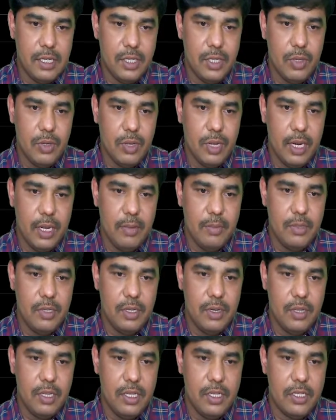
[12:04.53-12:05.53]
can
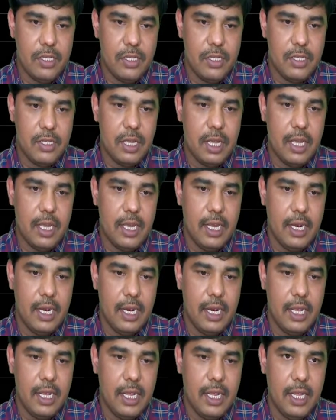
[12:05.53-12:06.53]
observe this. I can
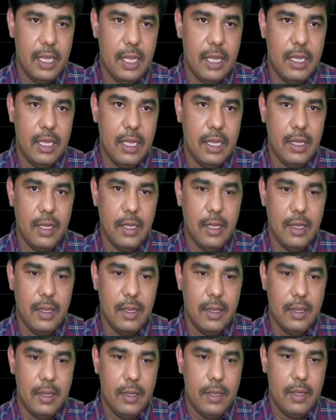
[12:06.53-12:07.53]
take
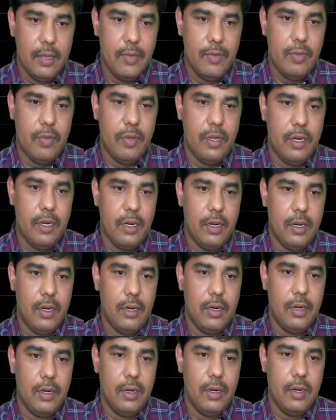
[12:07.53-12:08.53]
1,
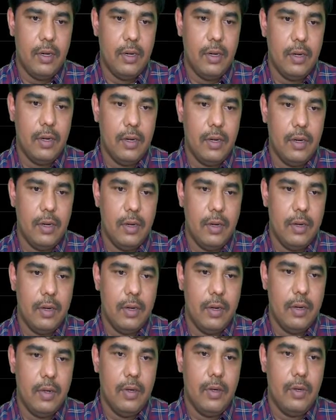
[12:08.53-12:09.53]

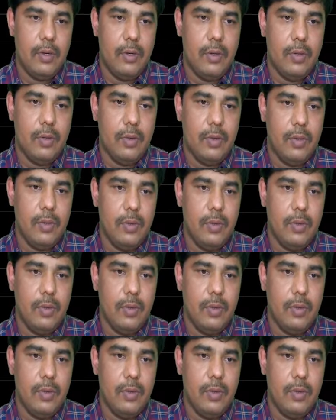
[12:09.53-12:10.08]
2,